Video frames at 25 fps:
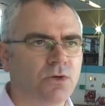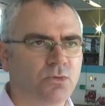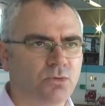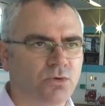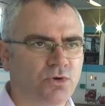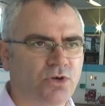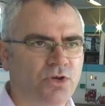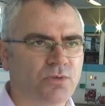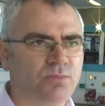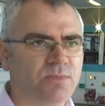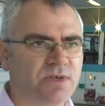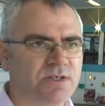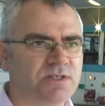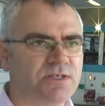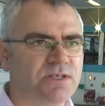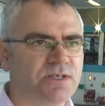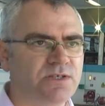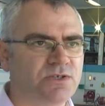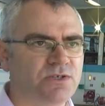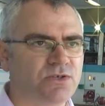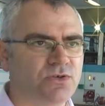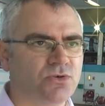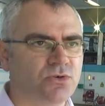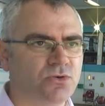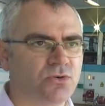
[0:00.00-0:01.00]
We're committed
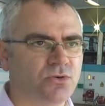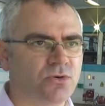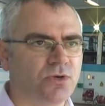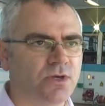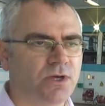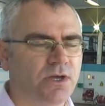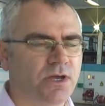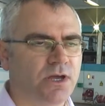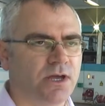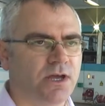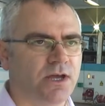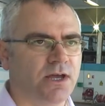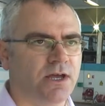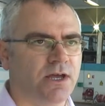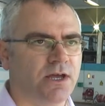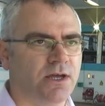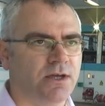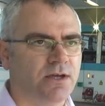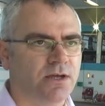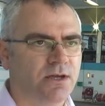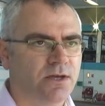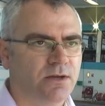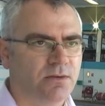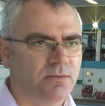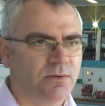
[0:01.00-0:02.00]
to uh,
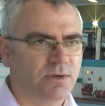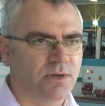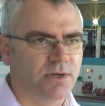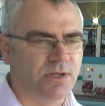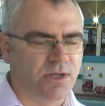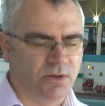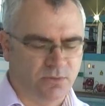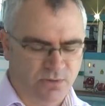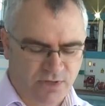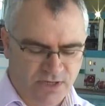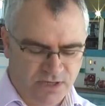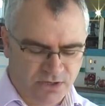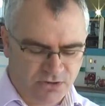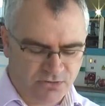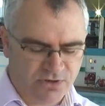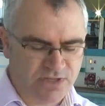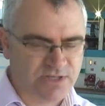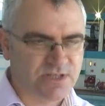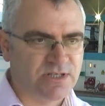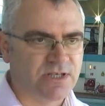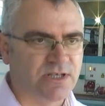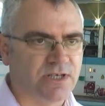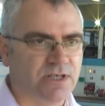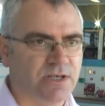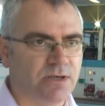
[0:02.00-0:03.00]
you know,
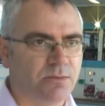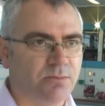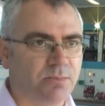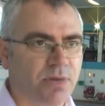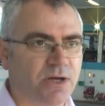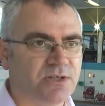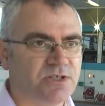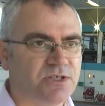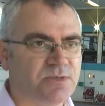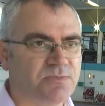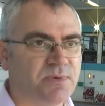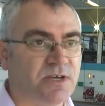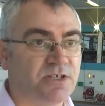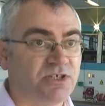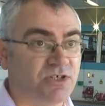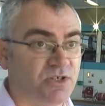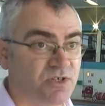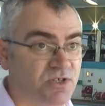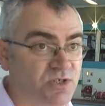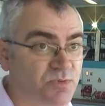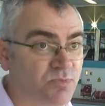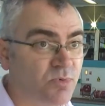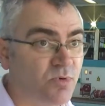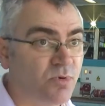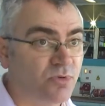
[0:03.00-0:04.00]
increasing participation
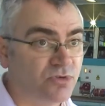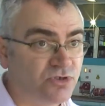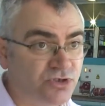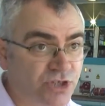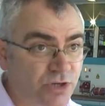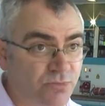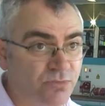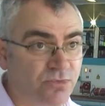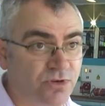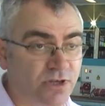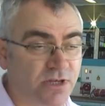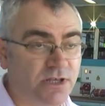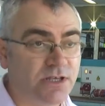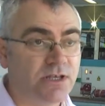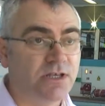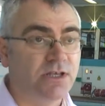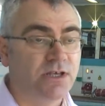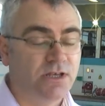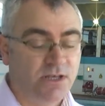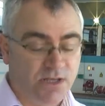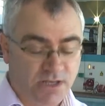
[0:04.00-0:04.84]
in sport generally,